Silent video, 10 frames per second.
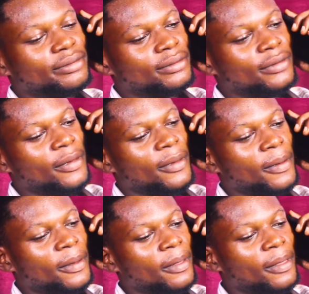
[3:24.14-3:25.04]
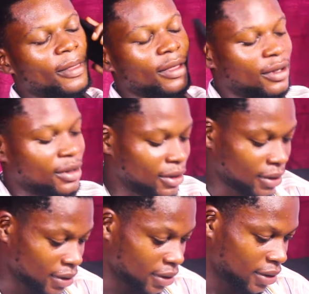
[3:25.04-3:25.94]

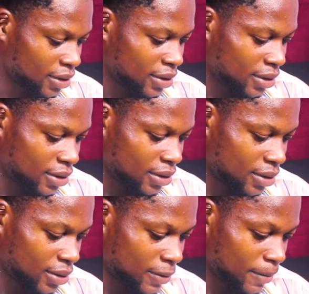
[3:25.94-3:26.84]
No one is speaking in this clip.